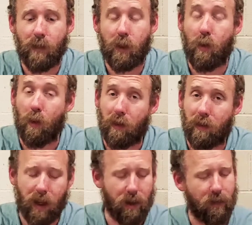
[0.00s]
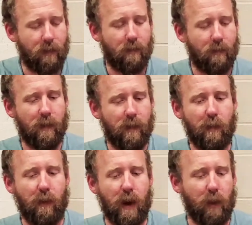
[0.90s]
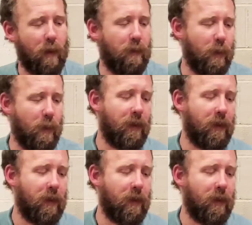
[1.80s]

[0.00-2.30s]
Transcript: Taurus Venus. Let's move on to our fourth